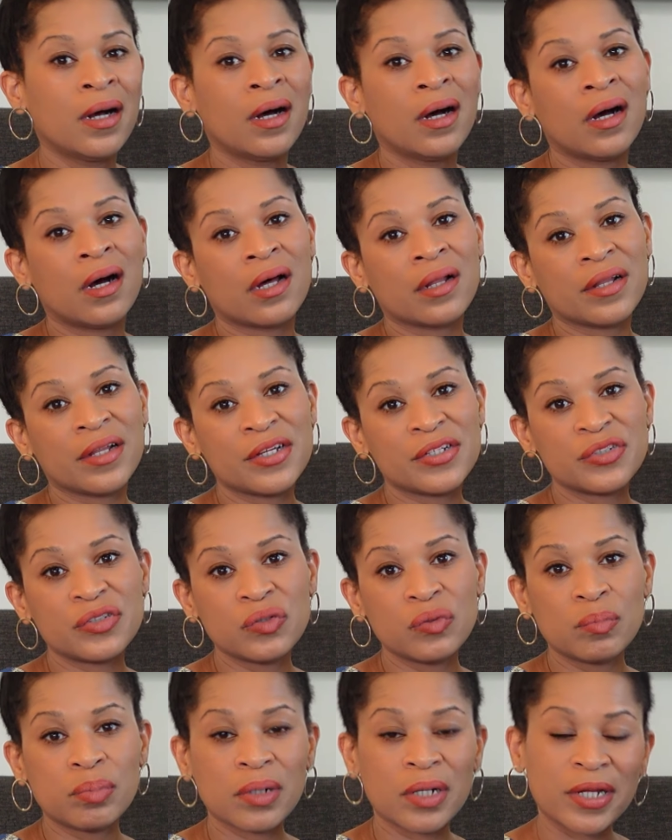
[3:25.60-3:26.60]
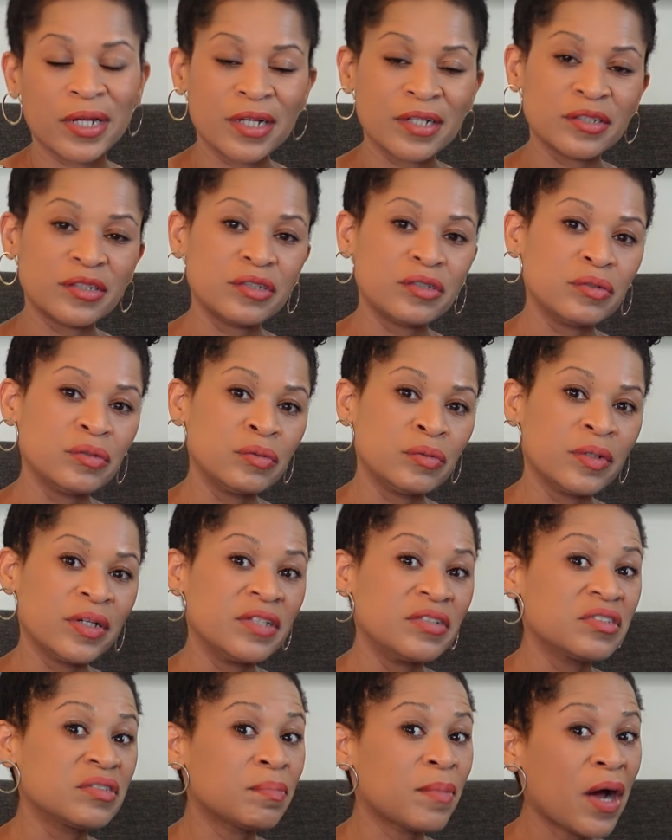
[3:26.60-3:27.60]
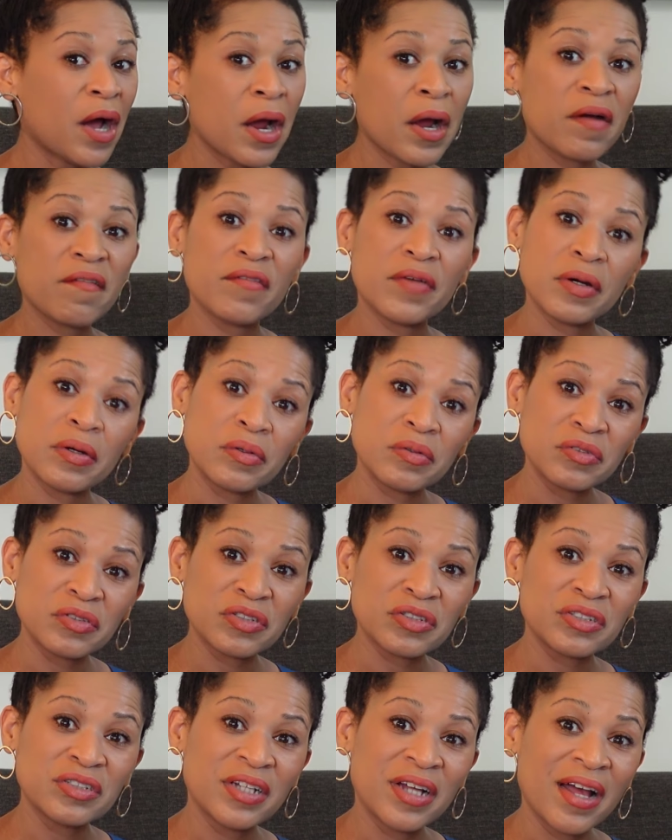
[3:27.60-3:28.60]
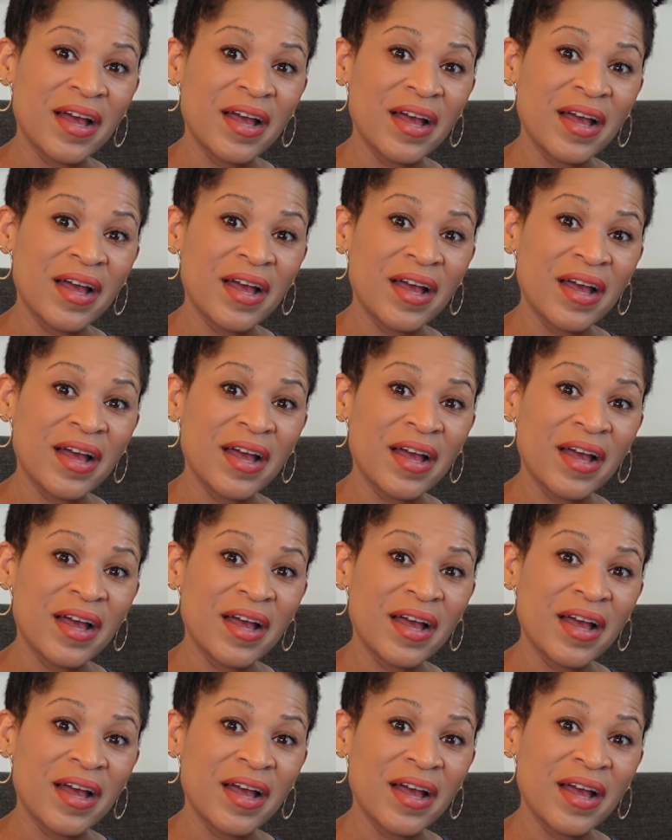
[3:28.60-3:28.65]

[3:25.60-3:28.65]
unless you plan to inspire folks